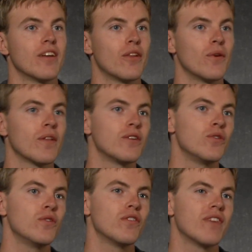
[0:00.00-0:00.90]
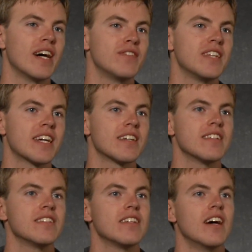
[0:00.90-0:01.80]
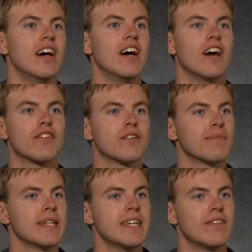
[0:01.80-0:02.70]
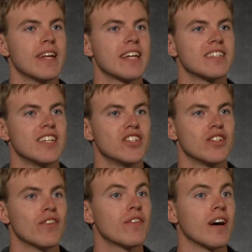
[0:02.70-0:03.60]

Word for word: through the two to five seconds of complete relaxation of